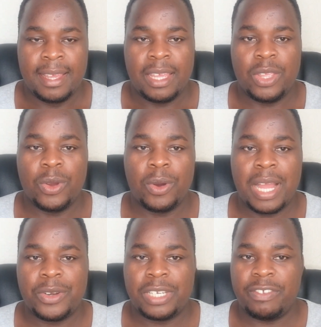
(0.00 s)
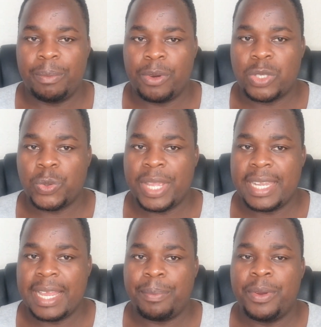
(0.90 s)
your Android TV box will end
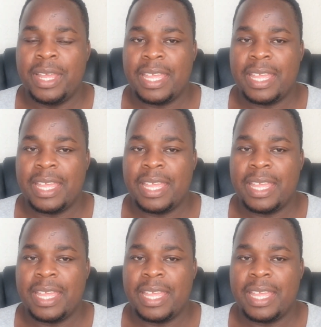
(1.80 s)
up